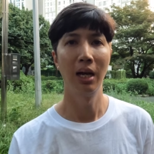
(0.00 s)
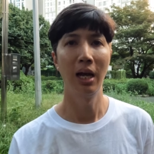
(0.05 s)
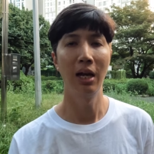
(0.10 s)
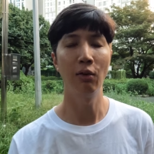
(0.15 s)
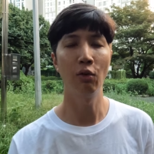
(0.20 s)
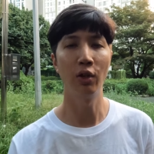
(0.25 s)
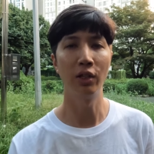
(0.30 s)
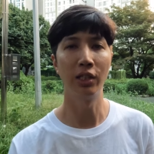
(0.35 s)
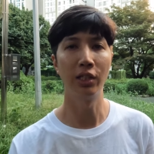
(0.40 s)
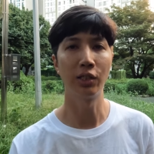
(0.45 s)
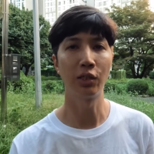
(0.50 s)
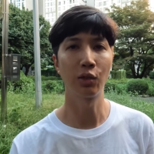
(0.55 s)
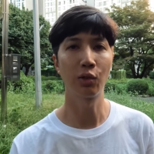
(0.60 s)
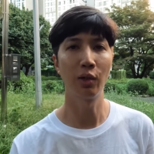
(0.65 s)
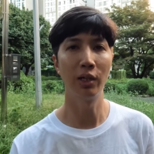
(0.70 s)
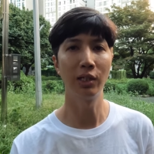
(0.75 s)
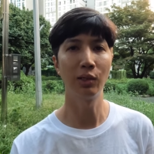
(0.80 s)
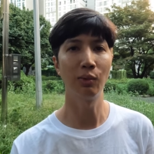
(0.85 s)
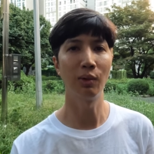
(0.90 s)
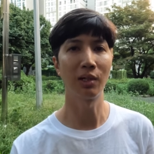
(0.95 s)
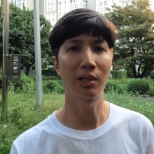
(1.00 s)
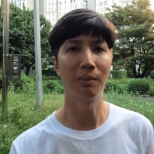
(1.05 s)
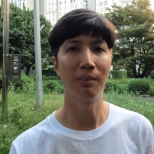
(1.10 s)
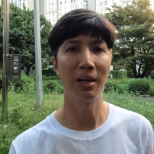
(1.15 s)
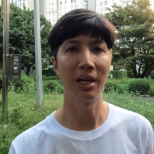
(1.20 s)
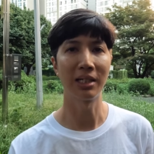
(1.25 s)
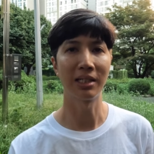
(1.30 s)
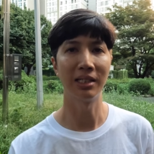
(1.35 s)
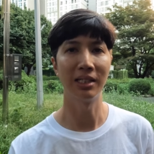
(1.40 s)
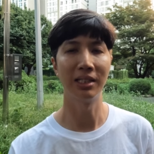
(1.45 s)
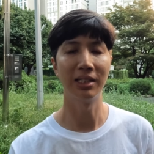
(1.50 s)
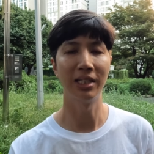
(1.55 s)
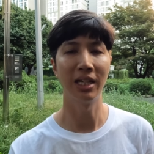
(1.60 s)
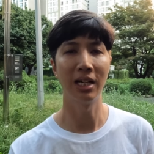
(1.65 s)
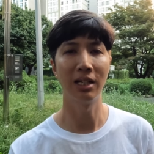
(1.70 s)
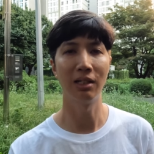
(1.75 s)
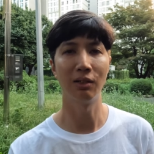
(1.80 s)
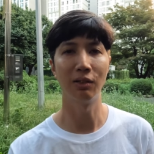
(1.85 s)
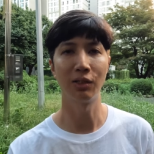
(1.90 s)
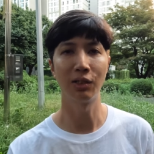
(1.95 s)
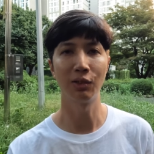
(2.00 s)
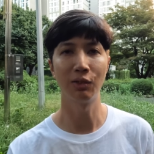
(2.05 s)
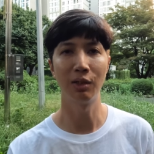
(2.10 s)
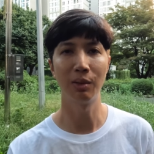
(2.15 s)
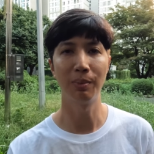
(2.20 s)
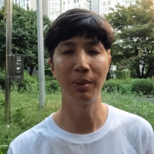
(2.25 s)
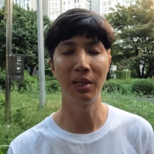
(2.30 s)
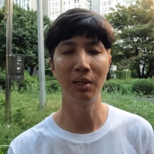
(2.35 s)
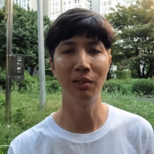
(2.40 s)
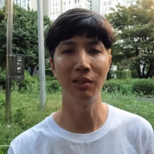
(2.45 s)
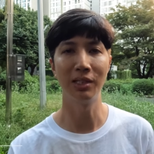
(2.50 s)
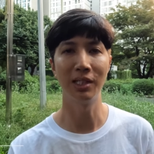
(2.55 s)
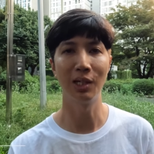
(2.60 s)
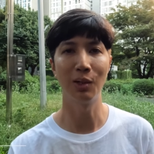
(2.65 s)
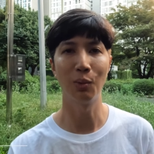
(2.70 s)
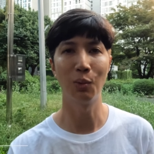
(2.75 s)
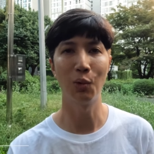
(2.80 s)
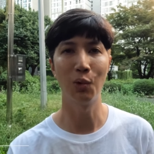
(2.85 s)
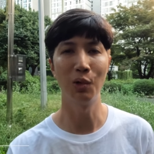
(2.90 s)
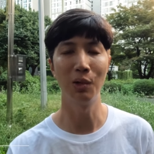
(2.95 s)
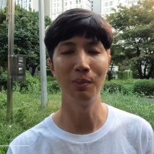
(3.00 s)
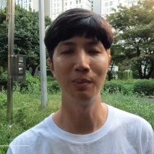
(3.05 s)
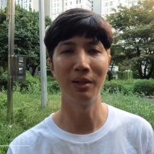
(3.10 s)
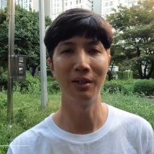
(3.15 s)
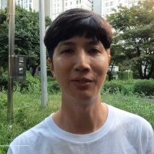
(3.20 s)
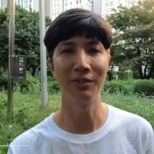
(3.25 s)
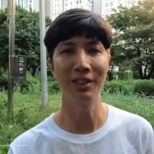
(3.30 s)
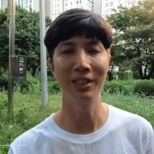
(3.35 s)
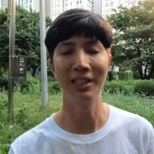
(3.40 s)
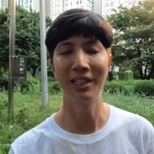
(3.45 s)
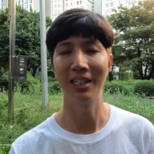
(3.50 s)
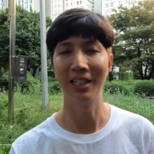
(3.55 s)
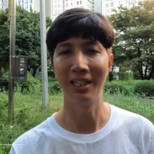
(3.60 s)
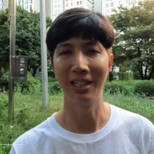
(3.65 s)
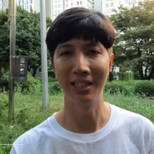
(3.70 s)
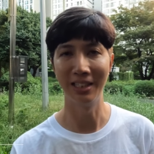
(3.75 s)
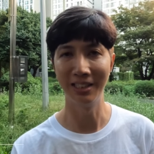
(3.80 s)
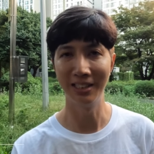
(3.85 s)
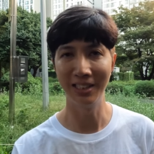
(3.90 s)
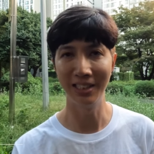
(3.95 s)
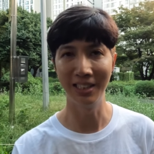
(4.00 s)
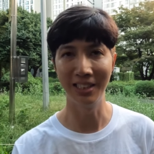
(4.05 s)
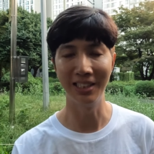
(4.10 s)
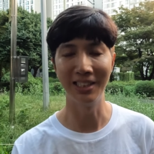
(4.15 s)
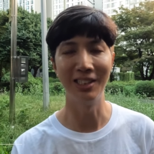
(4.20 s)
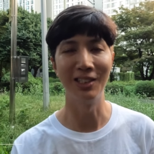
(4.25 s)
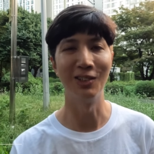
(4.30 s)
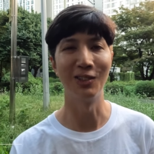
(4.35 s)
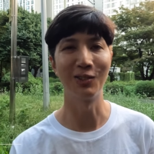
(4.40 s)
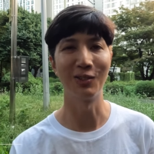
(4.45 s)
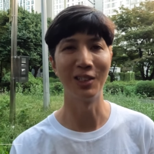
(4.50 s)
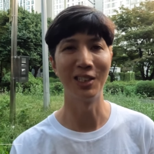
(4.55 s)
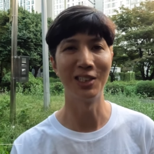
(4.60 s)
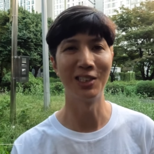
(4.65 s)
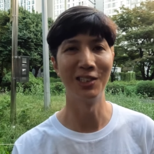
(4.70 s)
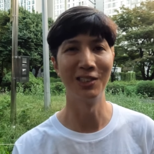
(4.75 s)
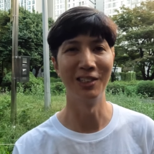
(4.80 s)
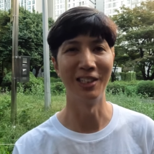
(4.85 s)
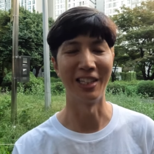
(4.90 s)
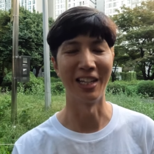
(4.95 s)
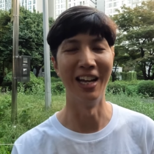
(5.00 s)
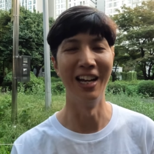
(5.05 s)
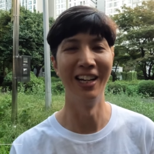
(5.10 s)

Hey everyone, this is Chris, welcome back to the channel. So it appears that Warren Buffett indeed knows what he's doing.